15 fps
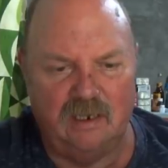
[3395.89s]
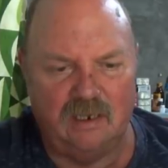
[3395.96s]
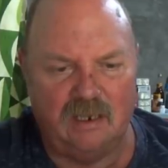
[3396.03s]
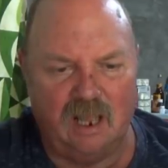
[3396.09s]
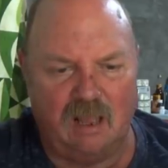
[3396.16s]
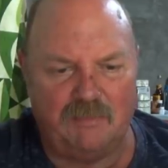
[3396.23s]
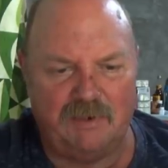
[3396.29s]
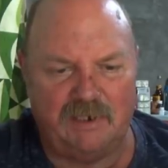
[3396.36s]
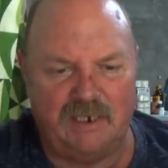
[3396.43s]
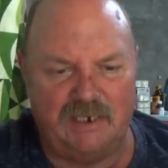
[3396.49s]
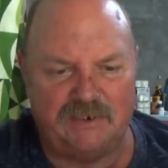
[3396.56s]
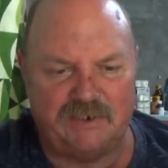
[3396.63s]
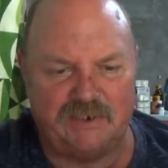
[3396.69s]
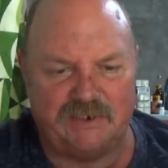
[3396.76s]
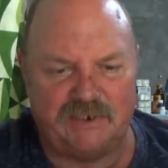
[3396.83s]
Common
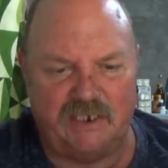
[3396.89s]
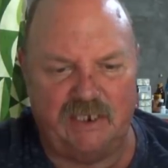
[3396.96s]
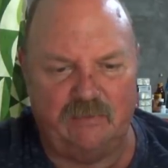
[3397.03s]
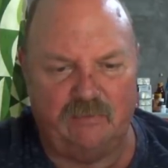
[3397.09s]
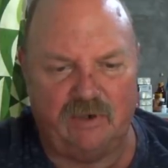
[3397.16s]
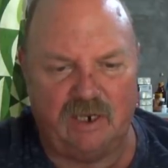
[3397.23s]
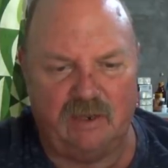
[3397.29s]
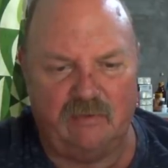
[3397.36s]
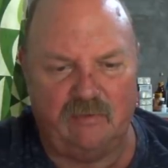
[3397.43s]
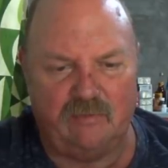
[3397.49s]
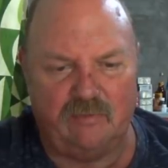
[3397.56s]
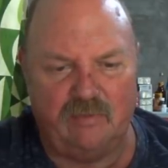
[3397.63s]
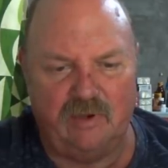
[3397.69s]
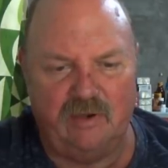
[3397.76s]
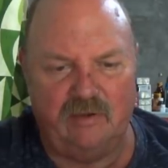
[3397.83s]
decency would
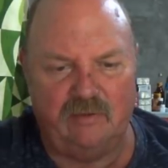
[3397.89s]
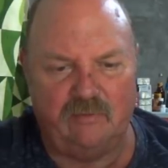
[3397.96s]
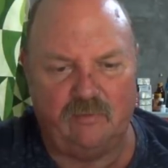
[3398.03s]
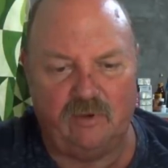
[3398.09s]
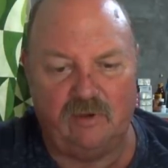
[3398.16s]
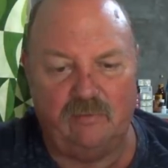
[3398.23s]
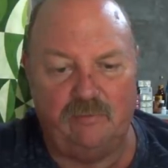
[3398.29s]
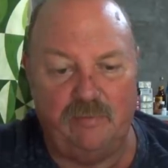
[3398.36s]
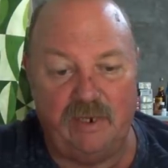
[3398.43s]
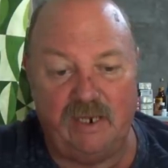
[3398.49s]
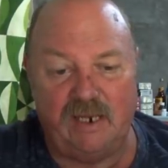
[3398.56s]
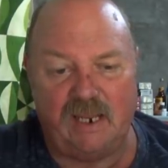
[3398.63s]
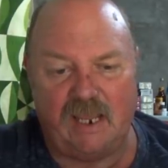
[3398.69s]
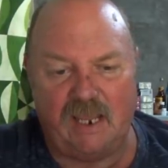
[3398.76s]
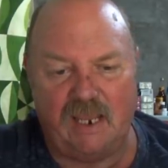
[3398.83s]

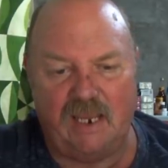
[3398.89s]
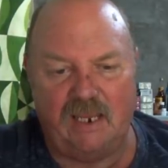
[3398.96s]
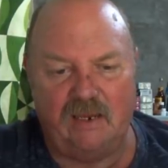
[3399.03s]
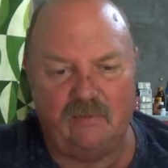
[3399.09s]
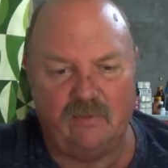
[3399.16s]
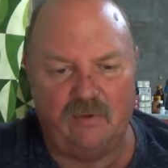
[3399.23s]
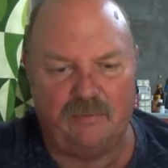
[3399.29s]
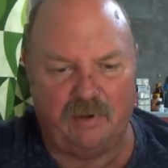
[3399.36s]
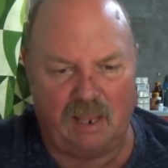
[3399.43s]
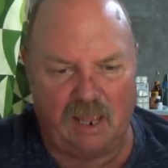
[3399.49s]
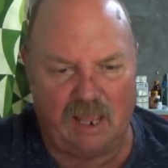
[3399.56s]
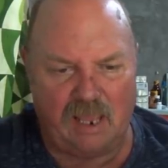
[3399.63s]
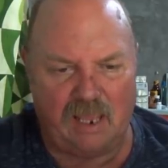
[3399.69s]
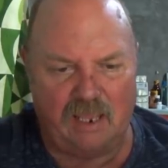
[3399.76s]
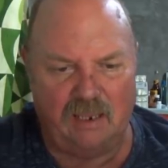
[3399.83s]
be a
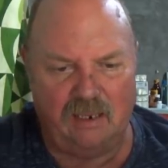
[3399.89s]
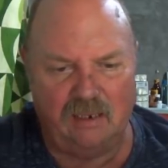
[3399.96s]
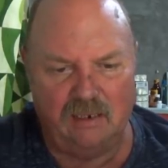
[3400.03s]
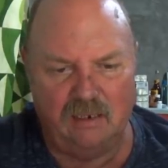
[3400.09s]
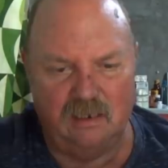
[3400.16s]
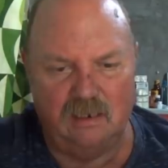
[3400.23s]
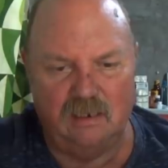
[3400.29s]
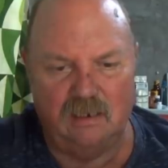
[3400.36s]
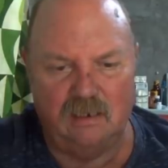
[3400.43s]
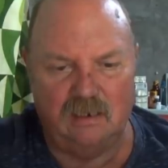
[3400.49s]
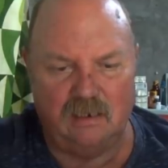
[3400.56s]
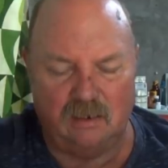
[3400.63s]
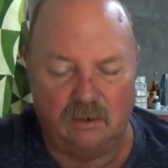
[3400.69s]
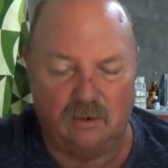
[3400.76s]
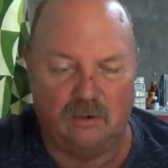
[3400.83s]
reply,
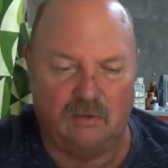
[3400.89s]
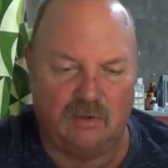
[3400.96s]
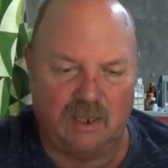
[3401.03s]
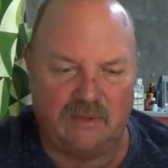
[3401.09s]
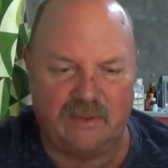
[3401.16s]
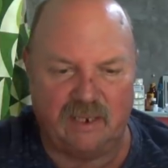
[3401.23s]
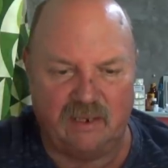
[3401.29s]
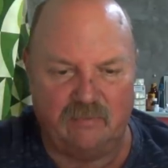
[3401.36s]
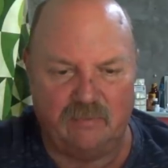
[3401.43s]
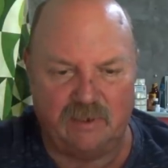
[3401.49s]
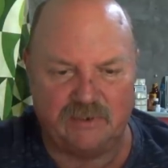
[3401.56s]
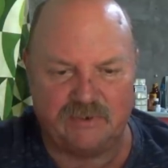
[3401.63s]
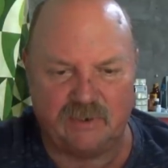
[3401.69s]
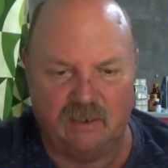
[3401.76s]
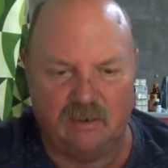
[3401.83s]
I think he
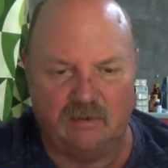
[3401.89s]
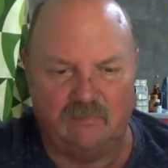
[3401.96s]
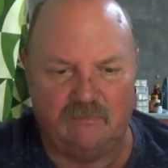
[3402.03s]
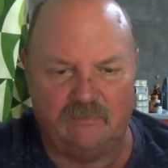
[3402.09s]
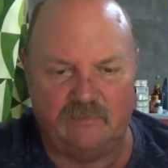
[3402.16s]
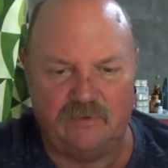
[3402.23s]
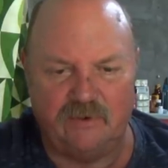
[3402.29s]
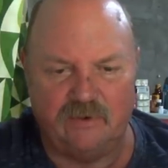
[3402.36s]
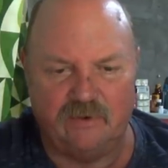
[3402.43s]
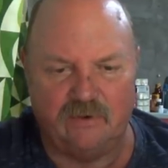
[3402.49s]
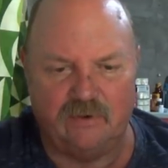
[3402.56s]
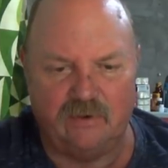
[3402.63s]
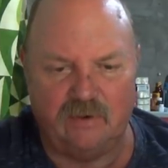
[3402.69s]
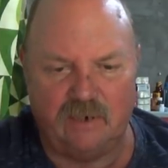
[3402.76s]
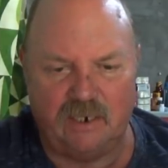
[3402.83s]
meant of
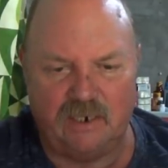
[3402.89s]
your